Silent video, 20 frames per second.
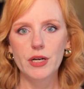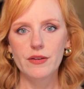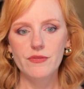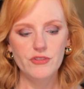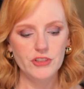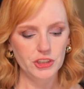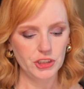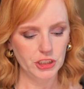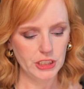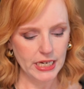of
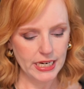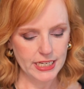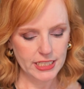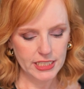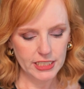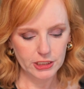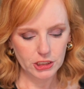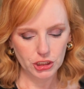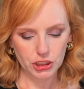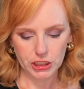the shades
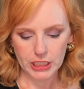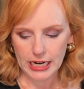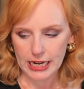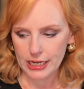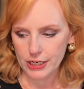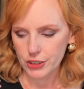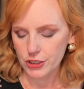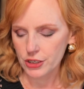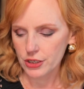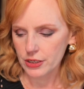is
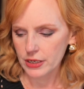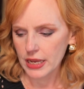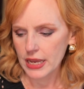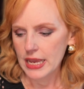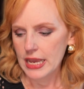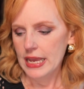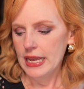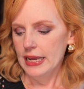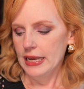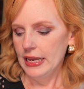shattered.
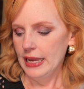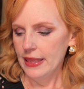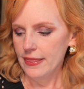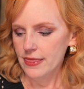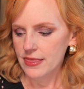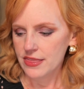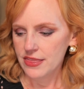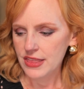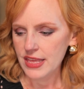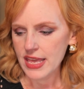
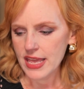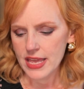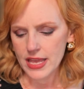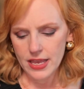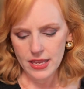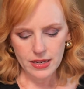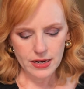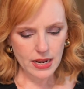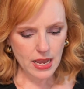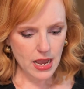And
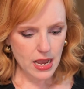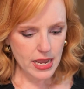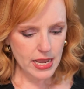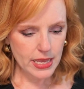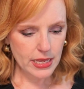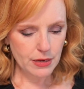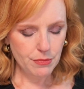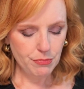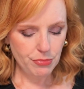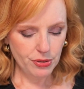then I
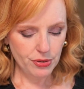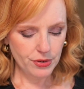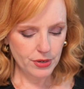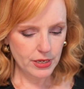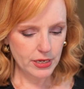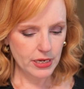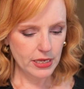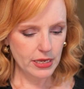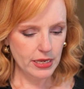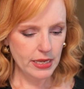had put
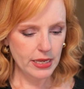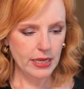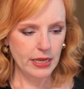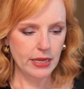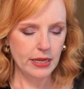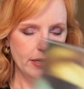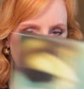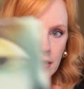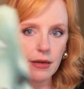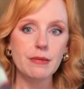
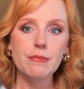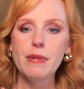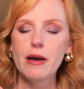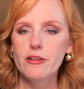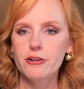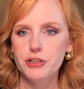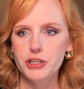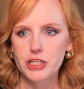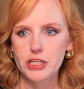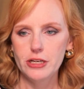in
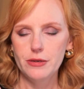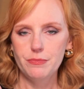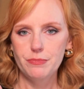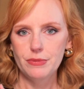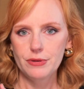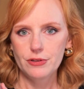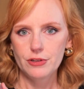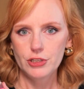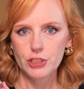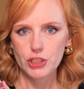Mothership
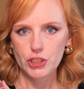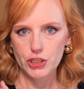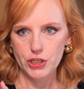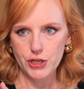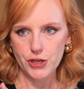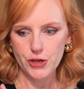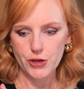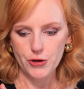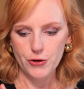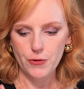
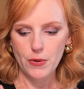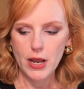2.